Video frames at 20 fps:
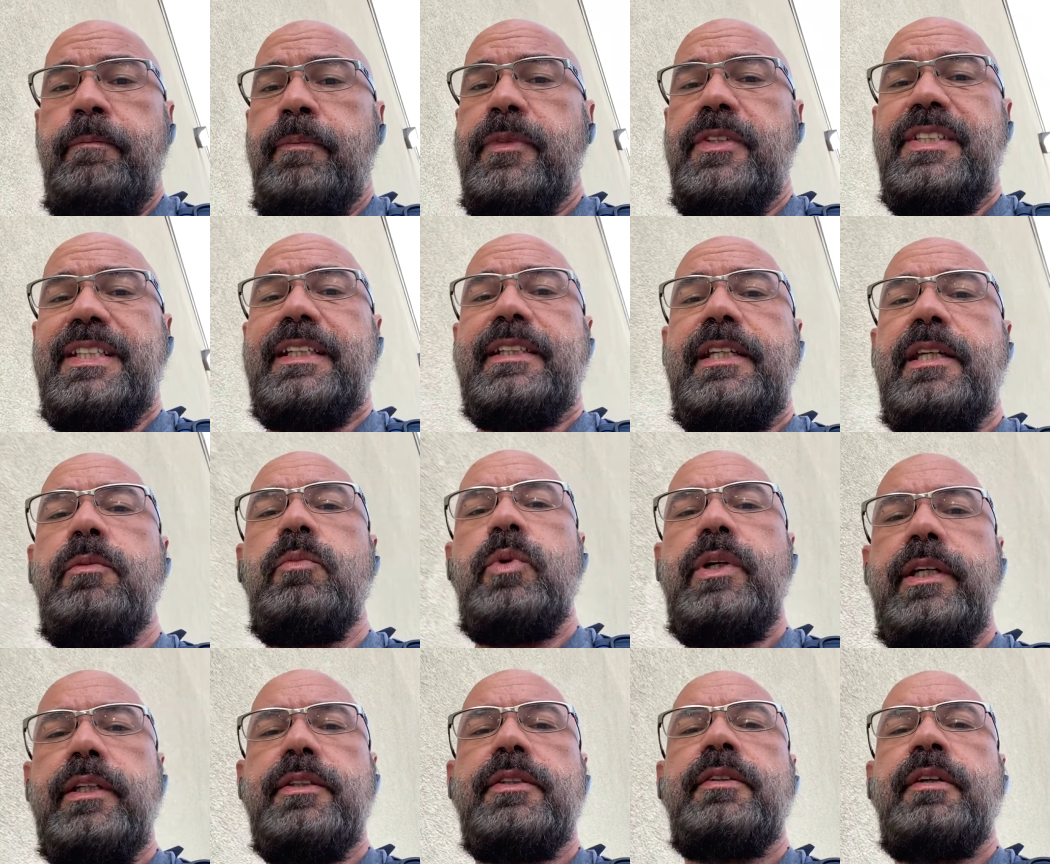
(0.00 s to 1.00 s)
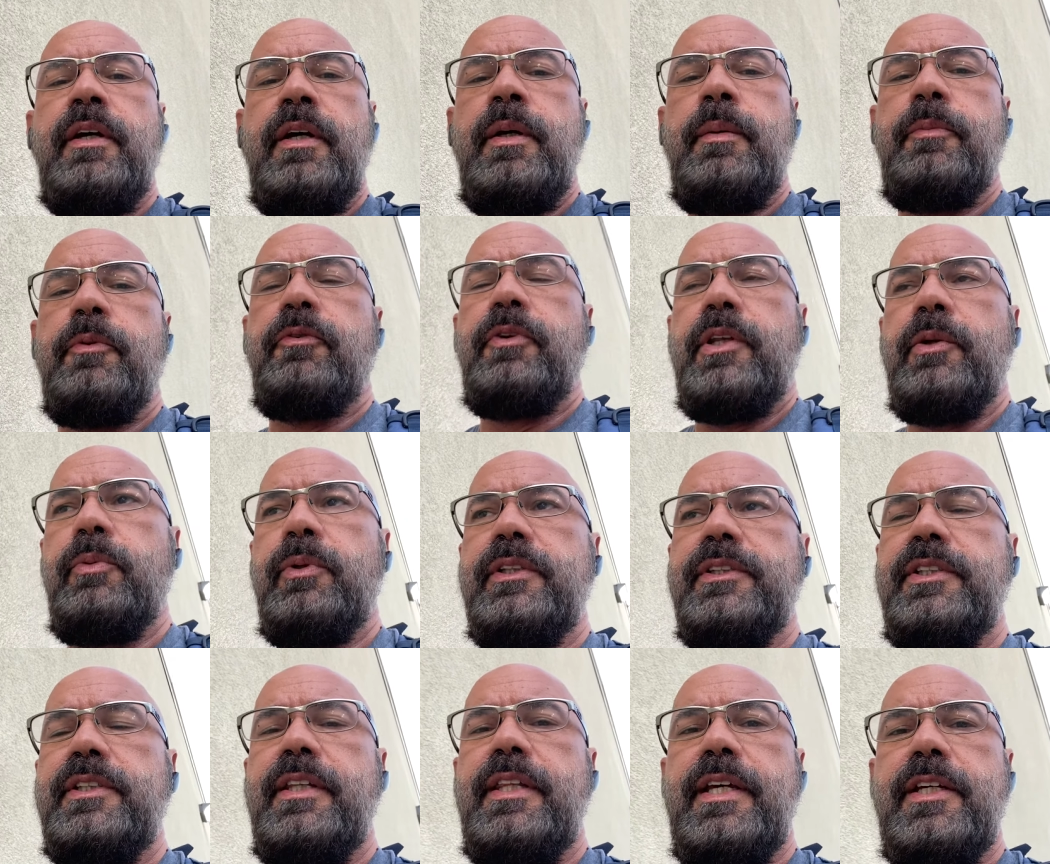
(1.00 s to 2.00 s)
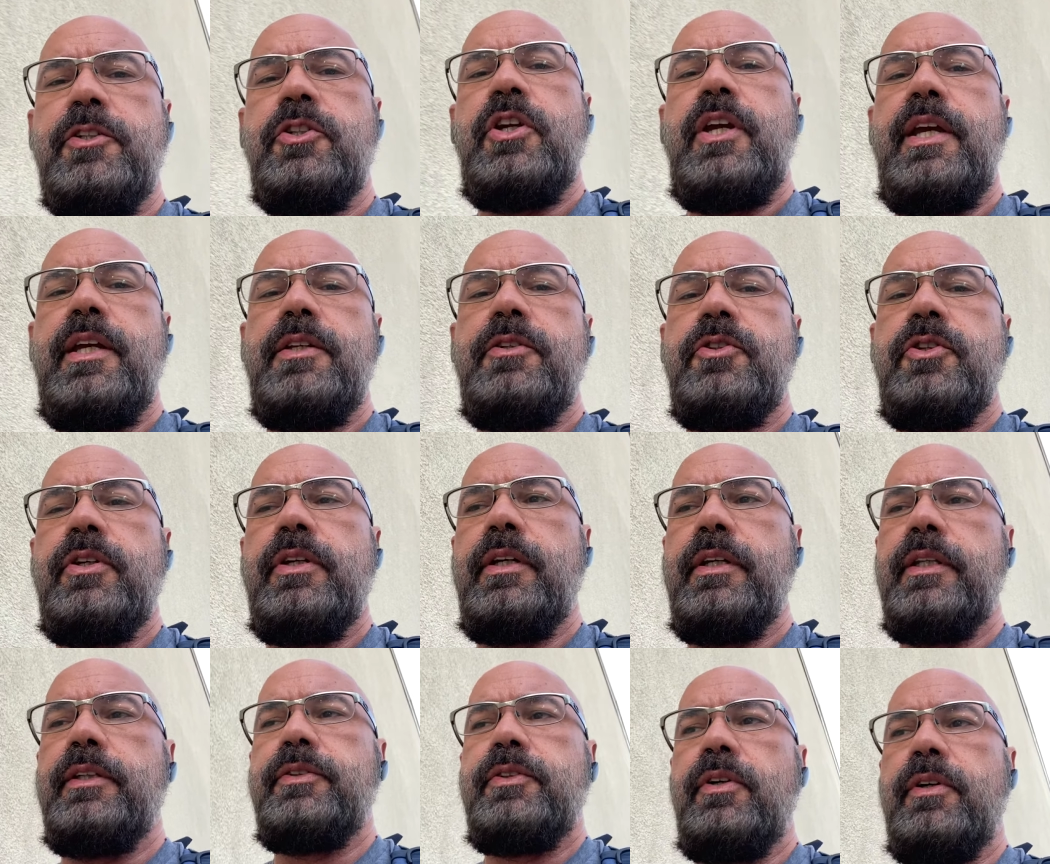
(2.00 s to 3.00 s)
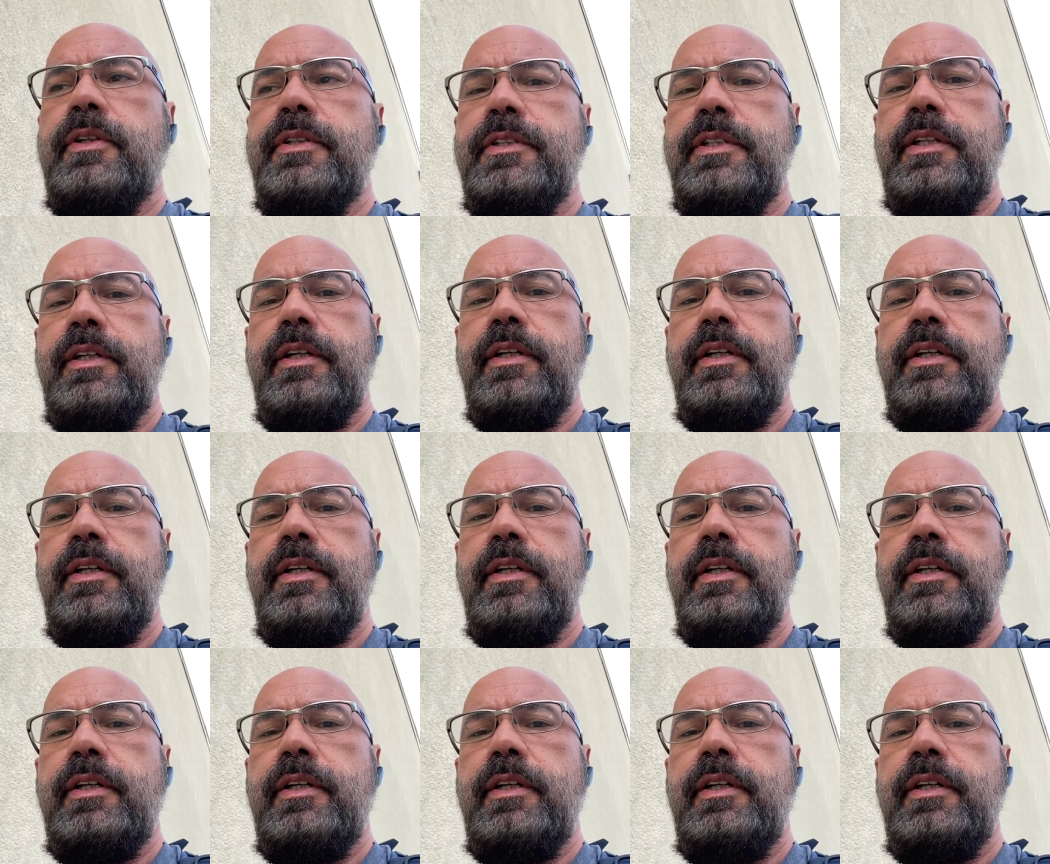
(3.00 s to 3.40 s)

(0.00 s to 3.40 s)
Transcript: 16 weeks before they really see that change and they start